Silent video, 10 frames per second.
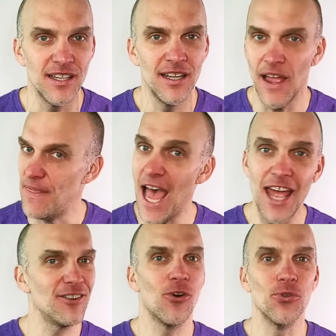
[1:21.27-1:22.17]
And
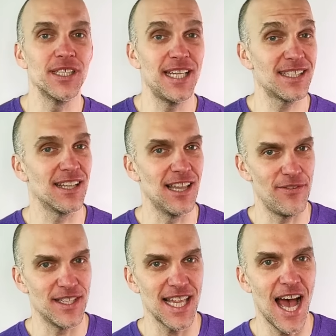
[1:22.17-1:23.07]
that only takes
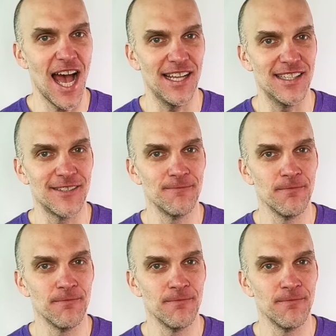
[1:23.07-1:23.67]
11 slides.